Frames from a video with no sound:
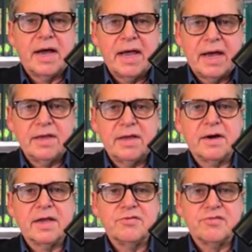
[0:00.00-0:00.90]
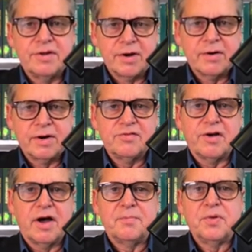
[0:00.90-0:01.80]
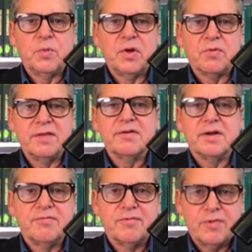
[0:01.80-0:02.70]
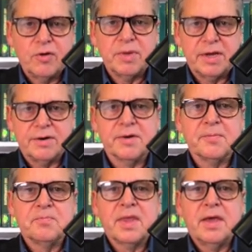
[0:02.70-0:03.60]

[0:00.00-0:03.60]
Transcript: I had a young engineer on a job and we rented a flow meter